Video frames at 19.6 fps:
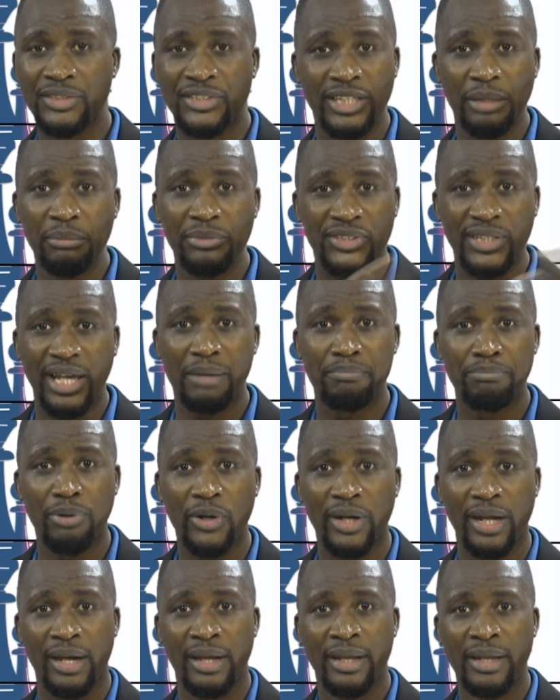James
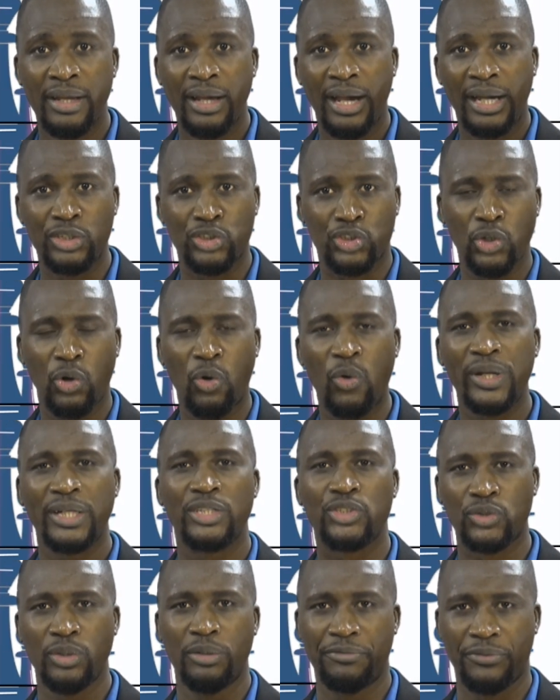Abora, and so on
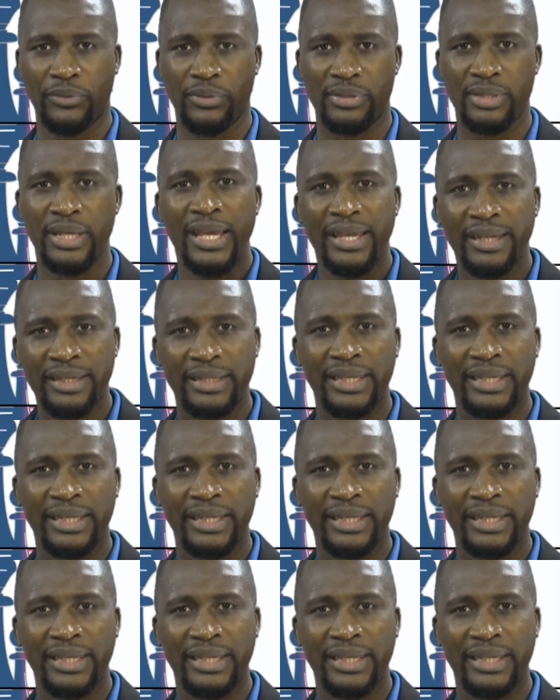and so forth.